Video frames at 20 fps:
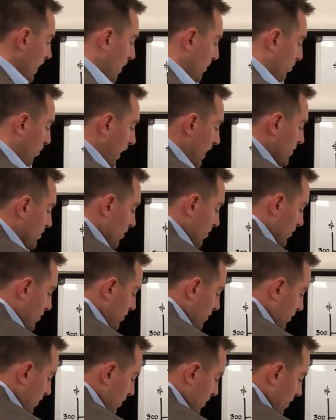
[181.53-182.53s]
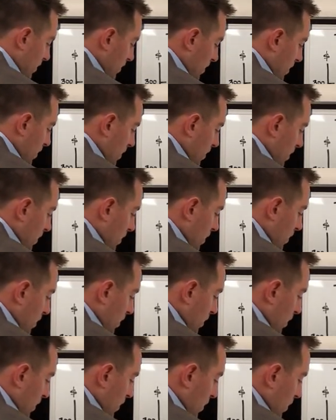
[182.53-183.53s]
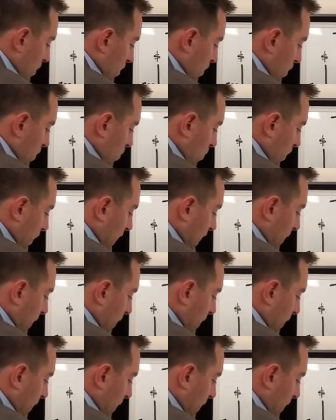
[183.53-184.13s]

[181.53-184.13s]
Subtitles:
Appraisers, we're